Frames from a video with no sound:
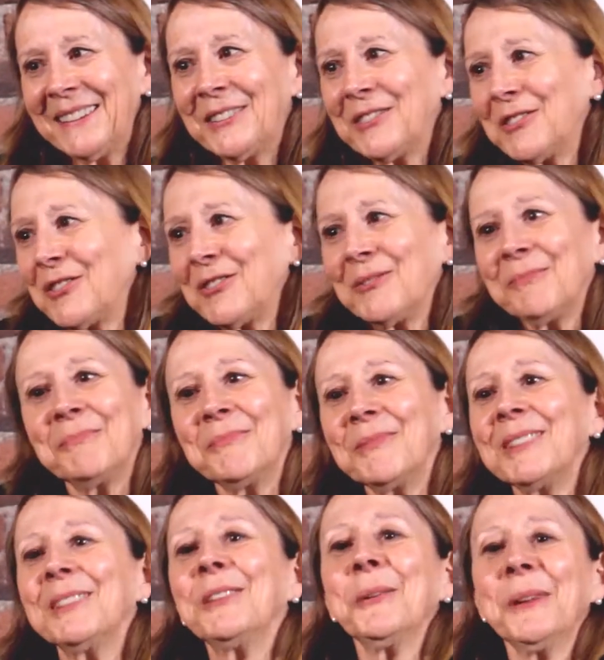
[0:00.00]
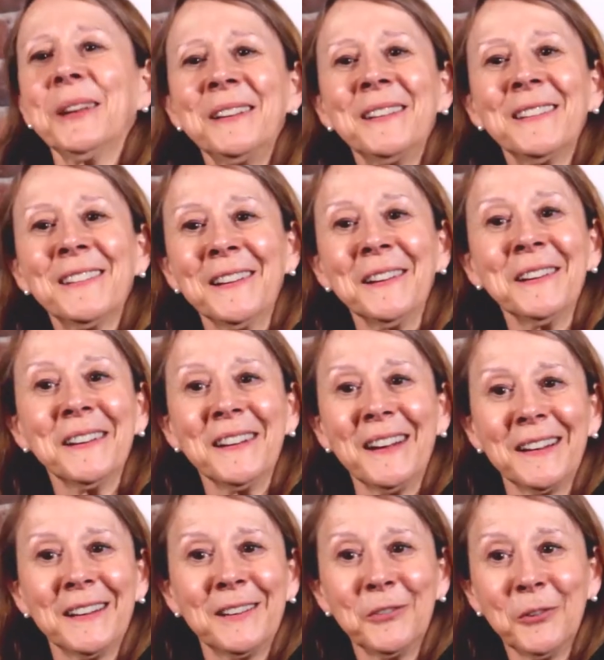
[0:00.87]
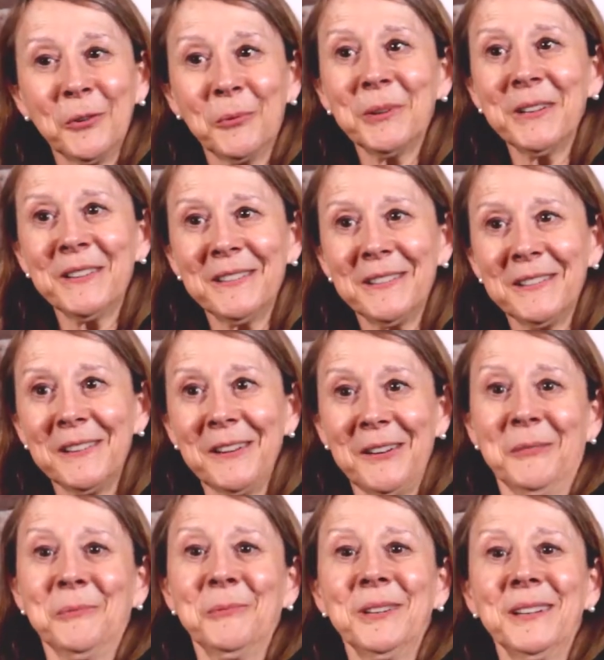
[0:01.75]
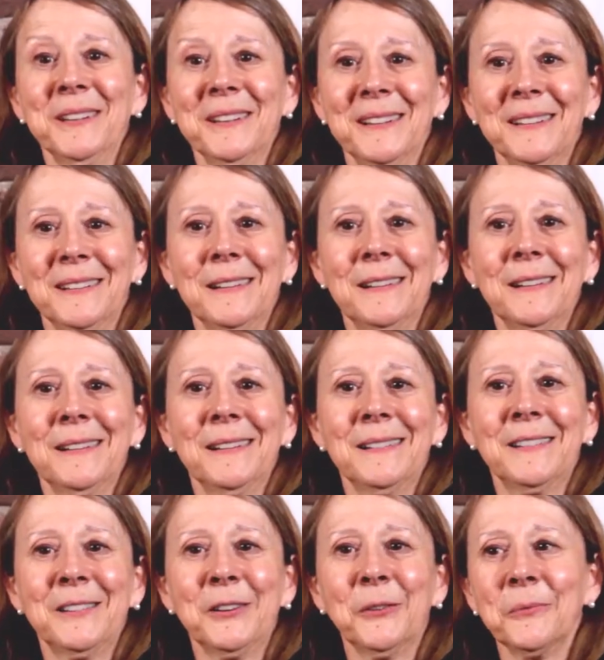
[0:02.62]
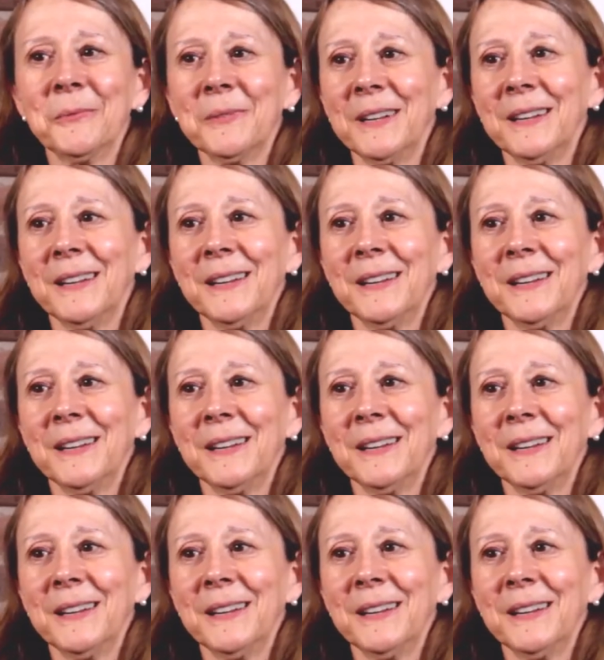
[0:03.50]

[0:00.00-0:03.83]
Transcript: Just go ahead and send it. I can always not read it. Don't.